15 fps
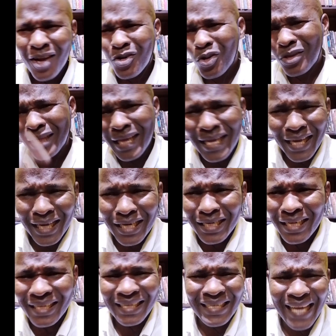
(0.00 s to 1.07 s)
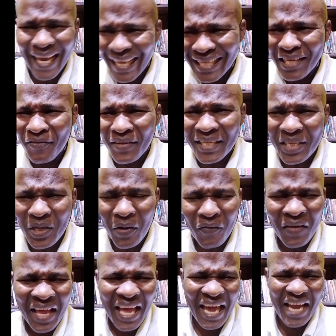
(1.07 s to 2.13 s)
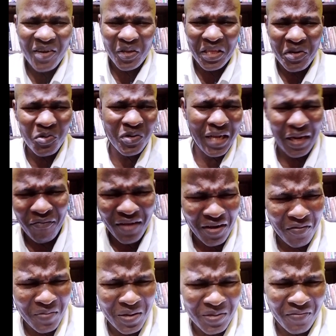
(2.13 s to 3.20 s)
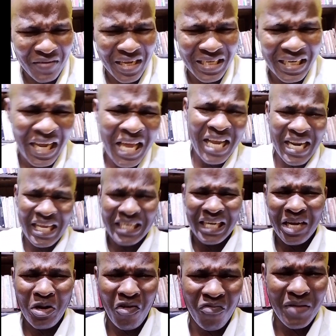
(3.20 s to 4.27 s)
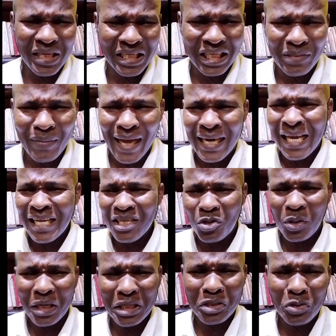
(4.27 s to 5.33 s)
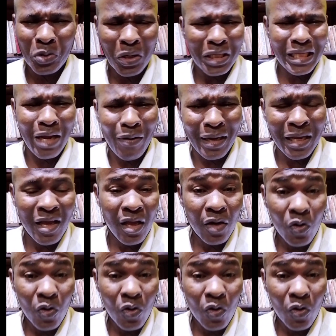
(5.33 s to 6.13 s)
Not thinking this negativity of nothing good can ever come out of Nigeria. Nigerian government is bad. This one is good. That one.